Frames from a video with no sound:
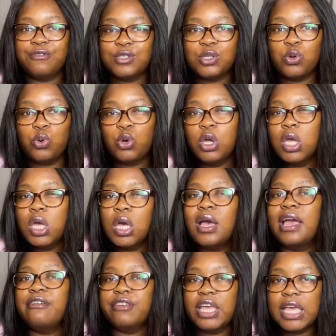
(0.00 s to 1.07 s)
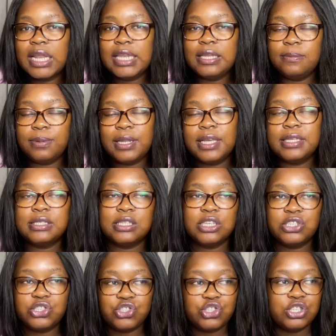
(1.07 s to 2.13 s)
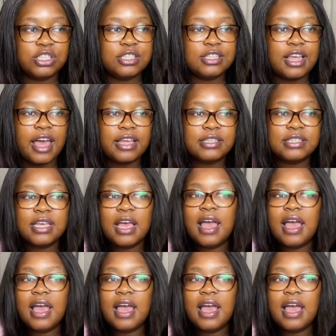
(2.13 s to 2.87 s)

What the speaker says: So having a clean place is just that.